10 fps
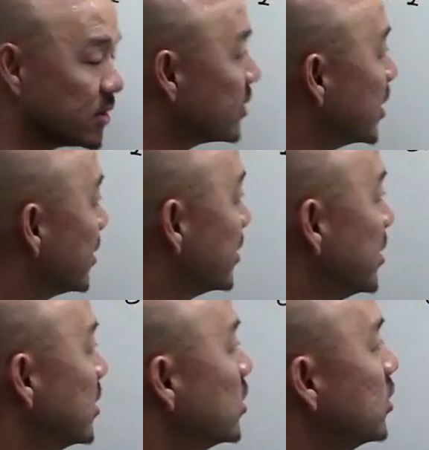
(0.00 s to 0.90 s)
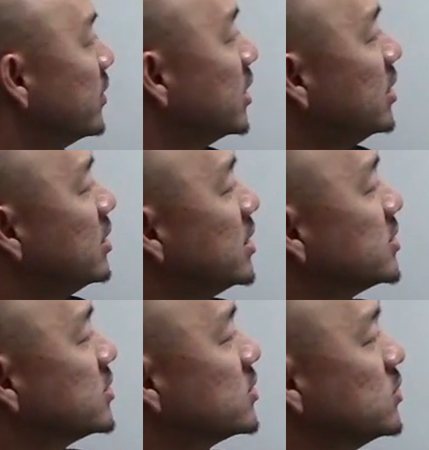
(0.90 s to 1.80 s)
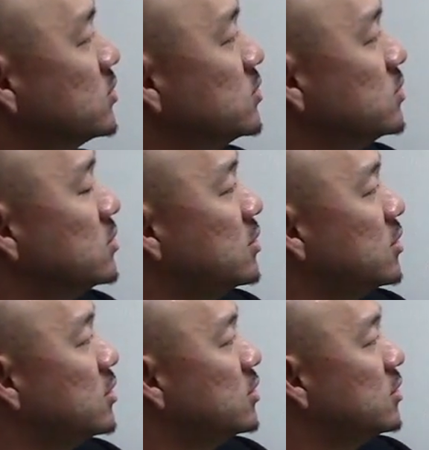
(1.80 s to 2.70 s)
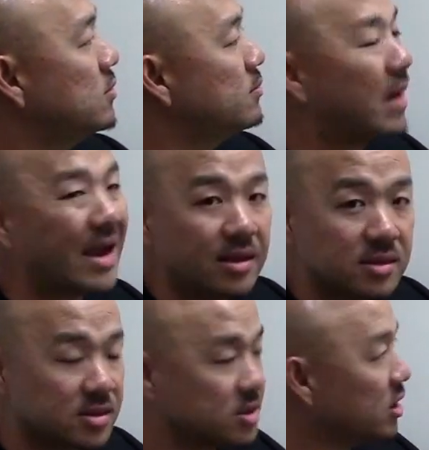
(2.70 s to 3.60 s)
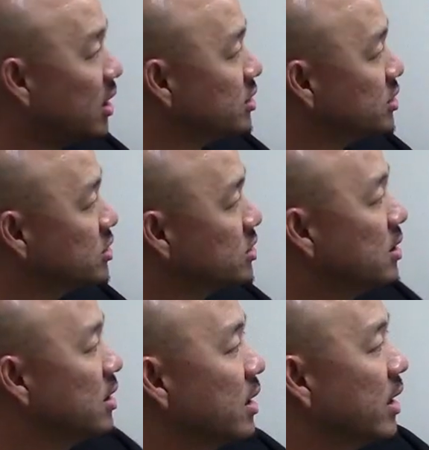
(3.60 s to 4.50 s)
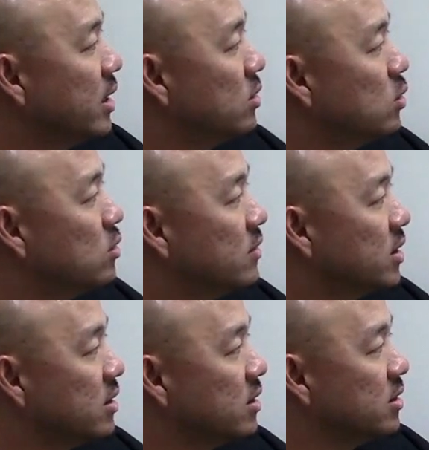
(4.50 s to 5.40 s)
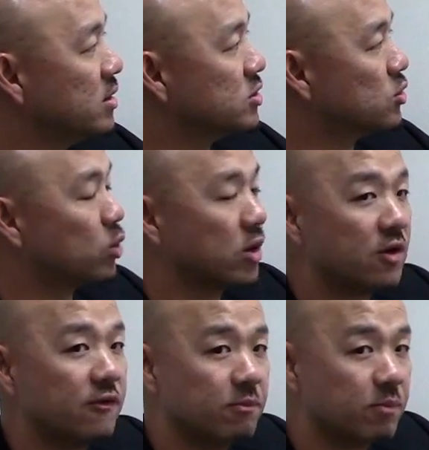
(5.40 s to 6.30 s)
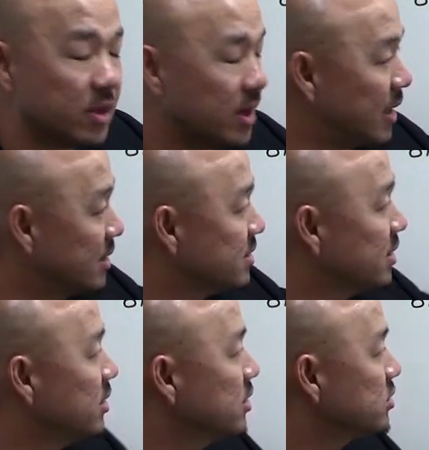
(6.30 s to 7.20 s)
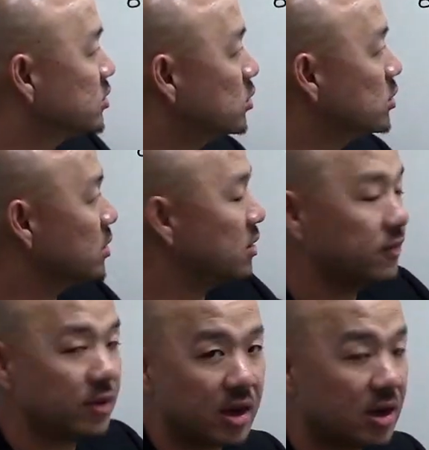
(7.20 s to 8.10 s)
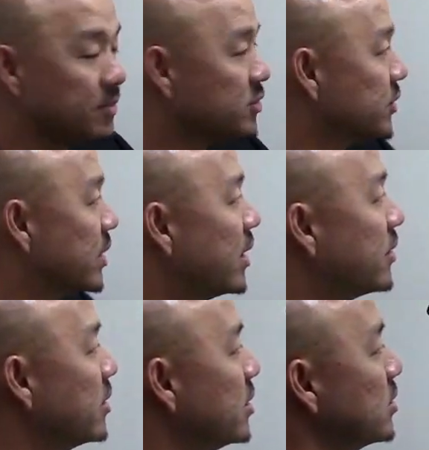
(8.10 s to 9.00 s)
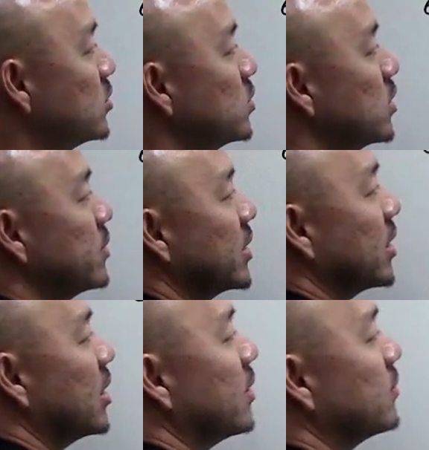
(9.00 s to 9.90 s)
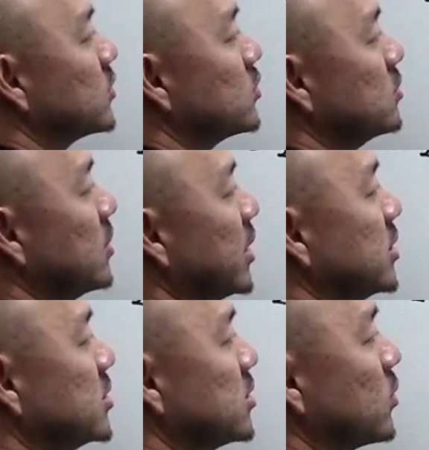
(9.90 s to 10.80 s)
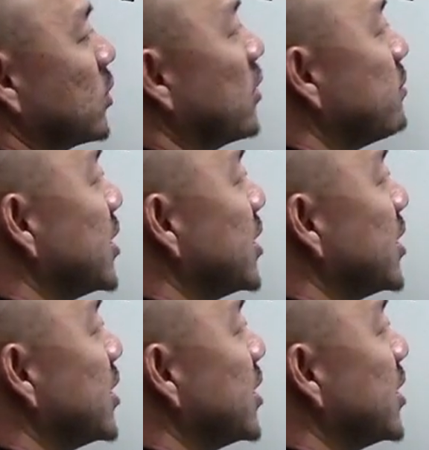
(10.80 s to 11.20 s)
Alright, over here there's 2 minus charge and over here is 12 plus. So if you add them together, it will become 2 minus 12